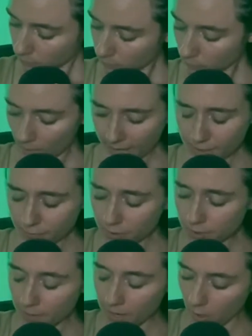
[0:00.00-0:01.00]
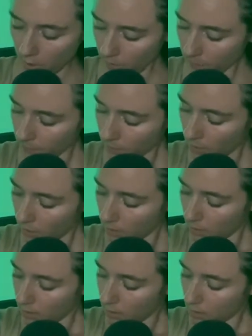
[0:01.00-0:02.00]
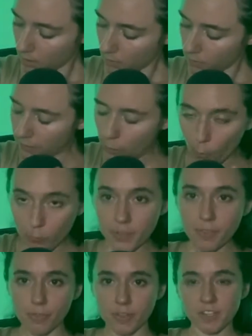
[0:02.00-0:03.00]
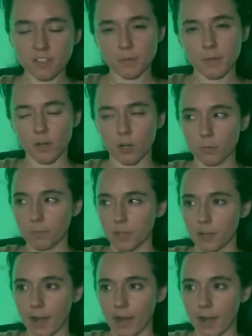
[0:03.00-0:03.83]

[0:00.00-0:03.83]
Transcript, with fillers: As far as my arm, the only things on my arm that are